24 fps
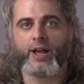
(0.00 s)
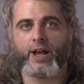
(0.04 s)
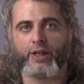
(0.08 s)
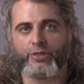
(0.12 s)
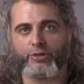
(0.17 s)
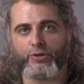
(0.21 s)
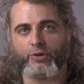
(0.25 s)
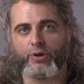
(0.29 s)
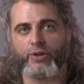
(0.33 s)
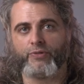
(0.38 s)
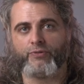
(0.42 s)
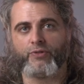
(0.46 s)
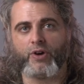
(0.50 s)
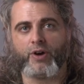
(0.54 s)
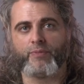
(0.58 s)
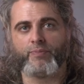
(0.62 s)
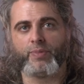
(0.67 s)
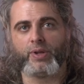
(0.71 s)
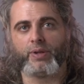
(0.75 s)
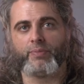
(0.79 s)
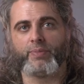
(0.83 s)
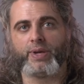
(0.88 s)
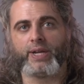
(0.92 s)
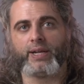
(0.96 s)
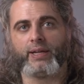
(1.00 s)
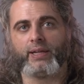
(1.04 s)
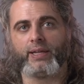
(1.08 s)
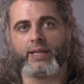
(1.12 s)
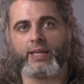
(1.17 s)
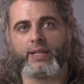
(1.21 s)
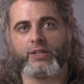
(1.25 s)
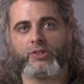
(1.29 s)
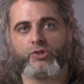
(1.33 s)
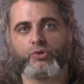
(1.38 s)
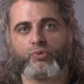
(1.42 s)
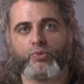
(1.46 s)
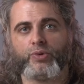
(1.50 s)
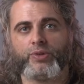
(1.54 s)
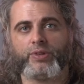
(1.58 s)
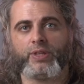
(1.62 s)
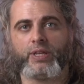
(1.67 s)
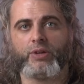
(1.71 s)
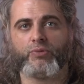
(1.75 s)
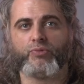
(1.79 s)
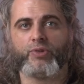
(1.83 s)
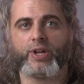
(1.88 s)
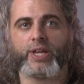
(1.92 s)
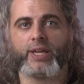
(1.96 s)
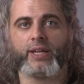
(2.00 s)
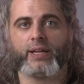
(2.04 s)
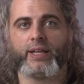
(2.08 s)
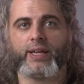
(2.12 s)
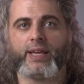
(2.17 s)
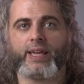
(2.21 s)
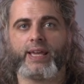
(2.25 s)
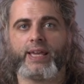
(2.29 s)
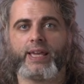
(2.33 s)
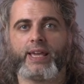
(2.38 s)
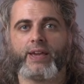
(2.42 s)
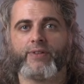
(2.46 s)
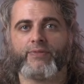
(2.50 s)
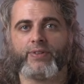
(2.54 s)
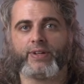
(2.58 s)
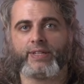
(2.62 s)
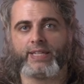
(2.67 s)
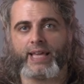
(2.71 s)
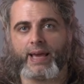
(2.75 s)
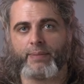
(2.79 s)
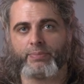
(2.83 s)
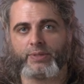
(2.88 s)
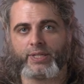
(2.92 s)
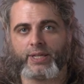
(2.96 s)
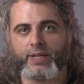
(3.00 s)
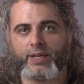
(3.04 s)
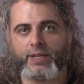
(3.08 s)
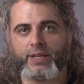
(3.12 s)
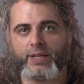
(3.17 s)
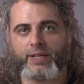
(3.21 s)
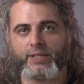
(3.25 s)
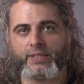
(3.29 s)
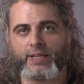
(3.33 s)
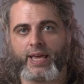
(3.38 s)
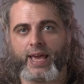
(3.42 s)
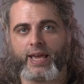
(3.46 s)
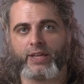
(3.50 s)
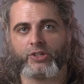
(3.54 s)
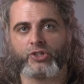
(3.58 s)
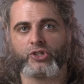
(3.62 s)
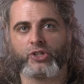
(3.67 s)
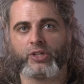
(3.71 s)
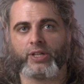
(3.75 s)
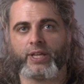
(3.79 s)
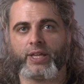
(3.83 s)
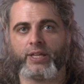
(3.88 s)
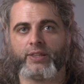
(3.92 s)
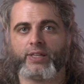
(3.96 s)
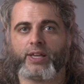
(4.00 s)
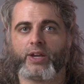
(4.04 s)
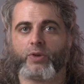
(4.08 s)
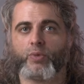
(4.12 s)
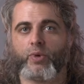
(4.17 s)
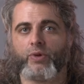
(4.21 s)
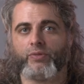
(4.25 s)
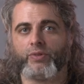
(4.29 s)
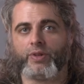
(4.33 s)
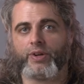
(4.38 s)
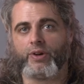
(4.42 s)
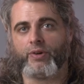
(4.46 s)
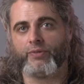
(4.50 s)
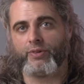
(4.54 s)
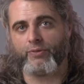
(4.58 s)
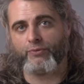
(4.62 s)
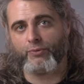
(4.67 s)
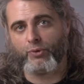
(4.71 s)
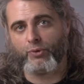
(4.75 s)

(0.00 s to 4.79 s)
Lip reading: A 35mm lens with the regular EF adapter is actually the equivalent of a